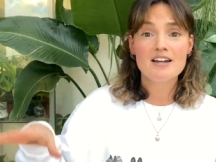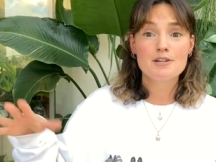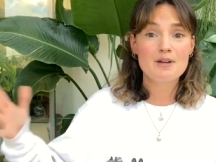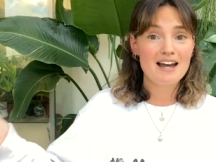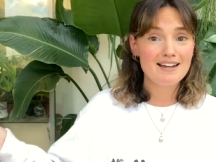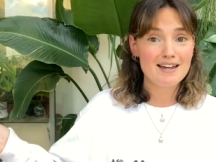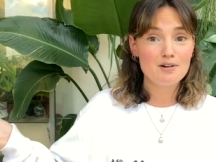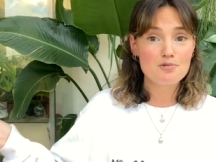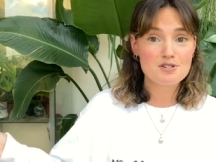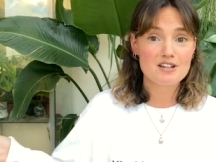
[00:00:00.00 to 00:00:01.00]
You can get
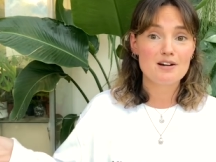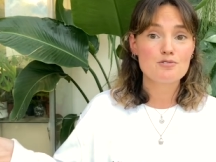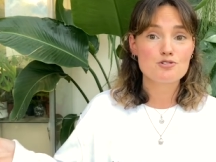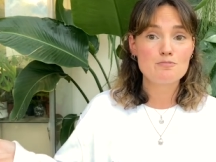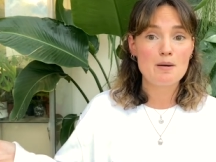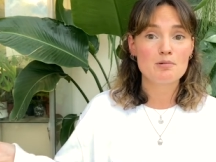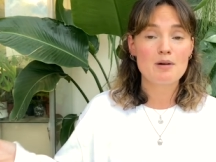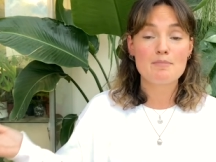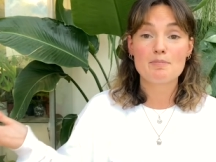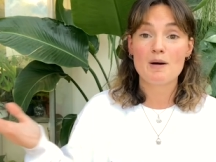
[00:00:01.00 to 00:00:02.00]
horticultural bubble
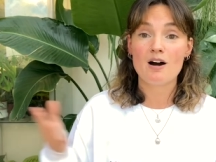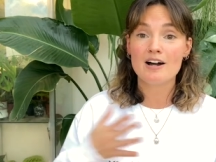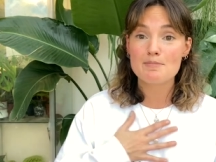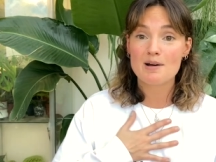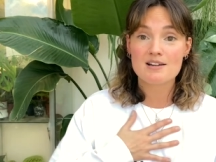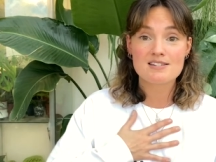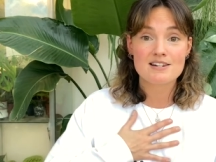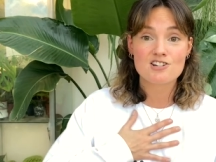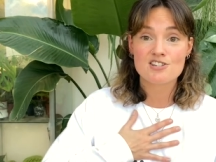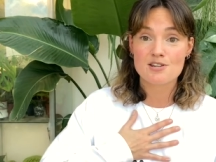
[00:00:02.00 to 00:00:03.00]
wrap, but I
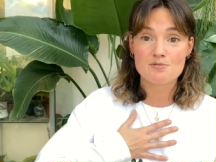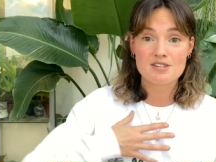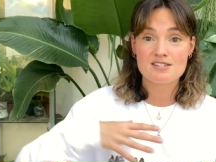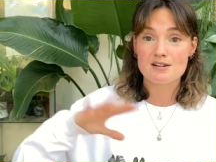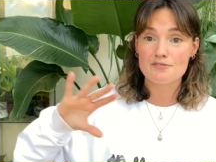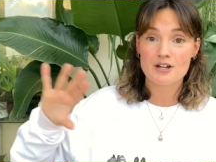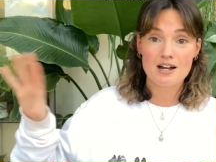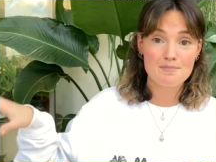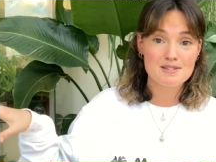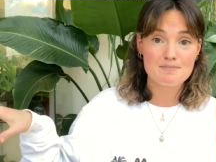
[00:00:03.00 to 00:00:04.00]
personally just use the stuff that
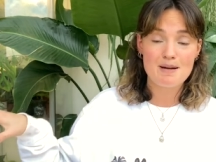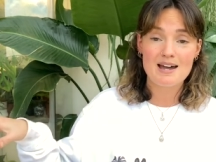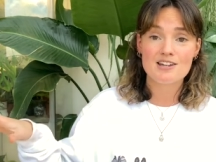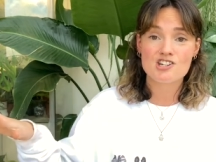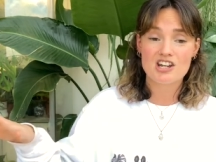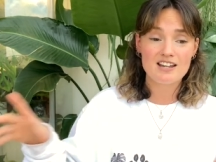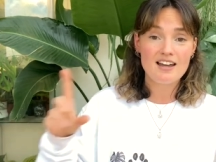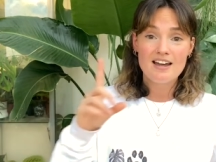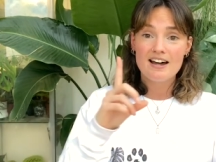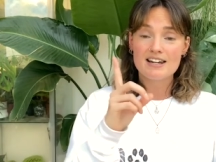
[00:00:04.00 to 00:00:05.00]
comes in
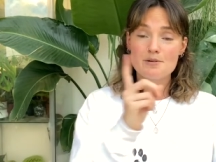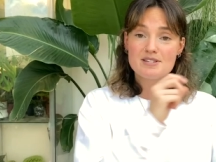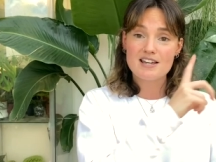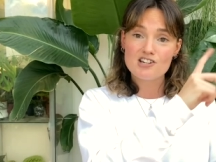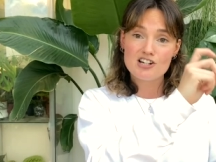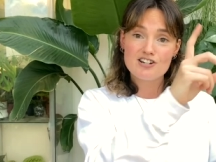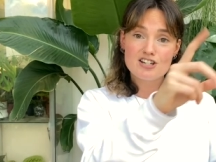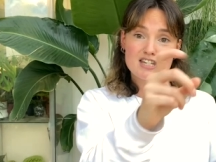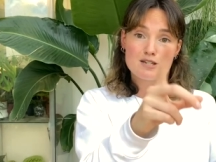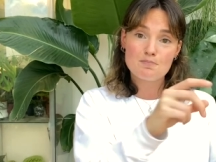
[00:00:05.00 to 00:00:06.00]
packaging, and you essentially
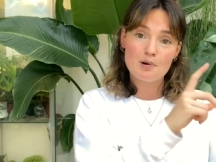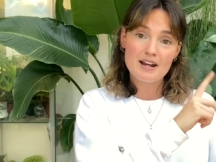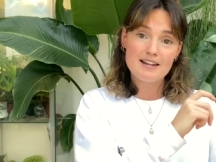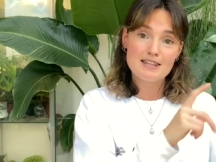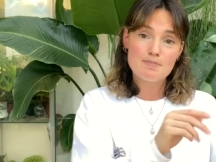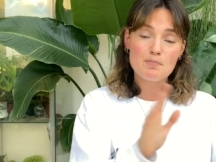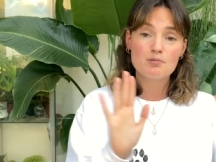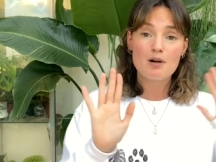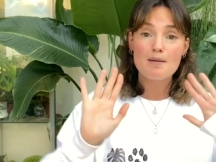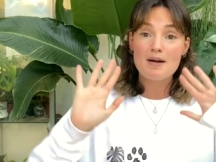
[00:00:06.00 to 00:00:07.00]
just spray the
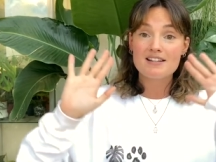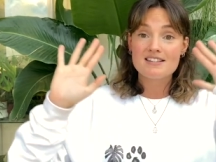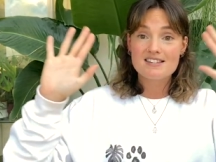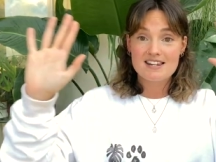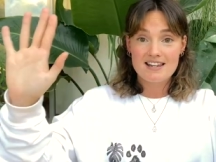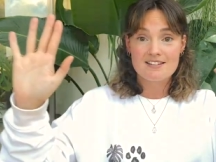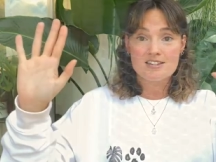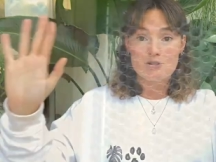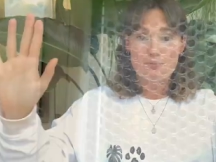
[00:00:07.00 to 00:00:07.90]
bubble wrap and stick it to